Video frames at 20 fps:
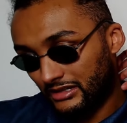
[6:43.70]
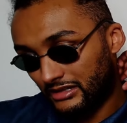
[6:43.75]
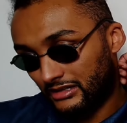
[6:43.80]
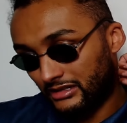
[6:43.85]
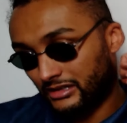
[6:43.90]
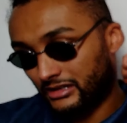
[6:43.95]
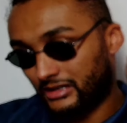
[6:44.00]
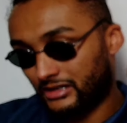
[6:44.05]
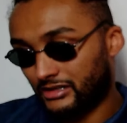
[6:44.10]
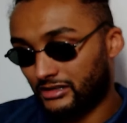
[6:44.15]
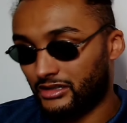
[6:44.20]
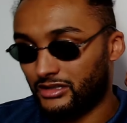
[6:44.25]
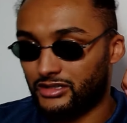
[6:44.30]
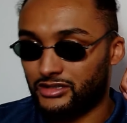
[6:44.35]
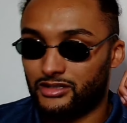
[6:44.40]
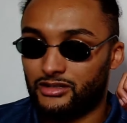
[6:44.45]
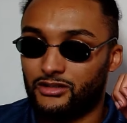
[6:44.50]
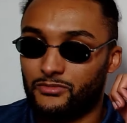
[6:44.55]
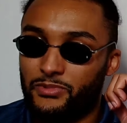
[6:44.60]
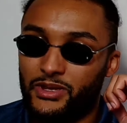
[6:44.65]
Like, I don't
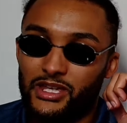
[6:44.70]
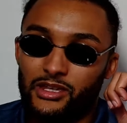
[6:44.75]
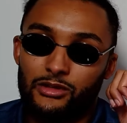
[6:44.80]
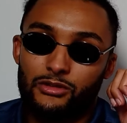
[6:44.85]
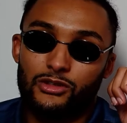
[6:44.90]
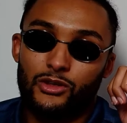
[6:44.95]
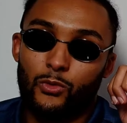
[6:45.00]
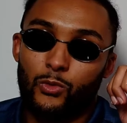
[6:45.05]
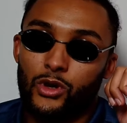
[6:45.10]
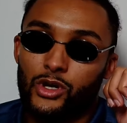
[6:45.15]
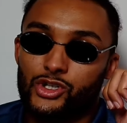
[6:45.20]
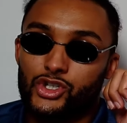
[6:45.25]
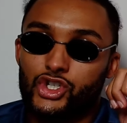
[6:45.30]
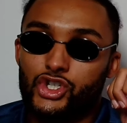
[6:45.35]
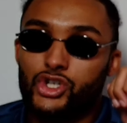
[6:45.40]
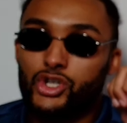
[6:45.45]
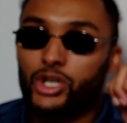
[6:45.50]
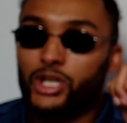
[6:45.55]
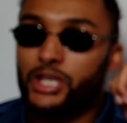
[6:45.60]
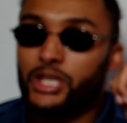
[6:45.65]
know, pick who you want,
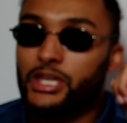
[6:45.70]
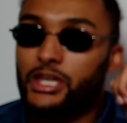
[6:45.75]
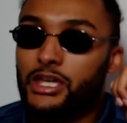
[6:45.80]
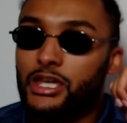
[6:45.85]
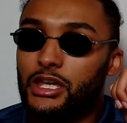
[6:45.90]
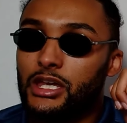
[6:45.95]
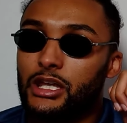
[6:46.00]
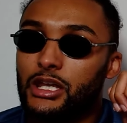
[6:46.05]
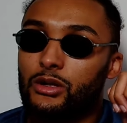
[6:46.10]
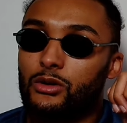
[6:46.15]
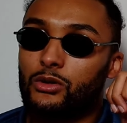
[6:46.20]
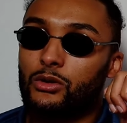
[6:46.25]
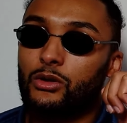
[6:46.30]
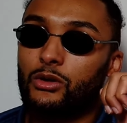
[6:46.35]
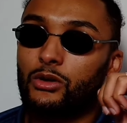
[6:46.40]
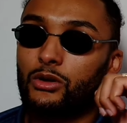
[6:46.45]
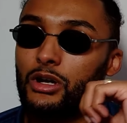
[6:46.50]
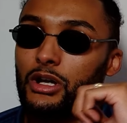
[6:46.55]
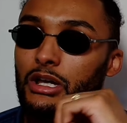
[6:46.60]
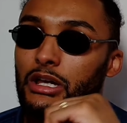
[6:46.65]
Sugar Hill
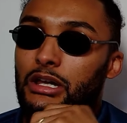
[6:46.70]
or...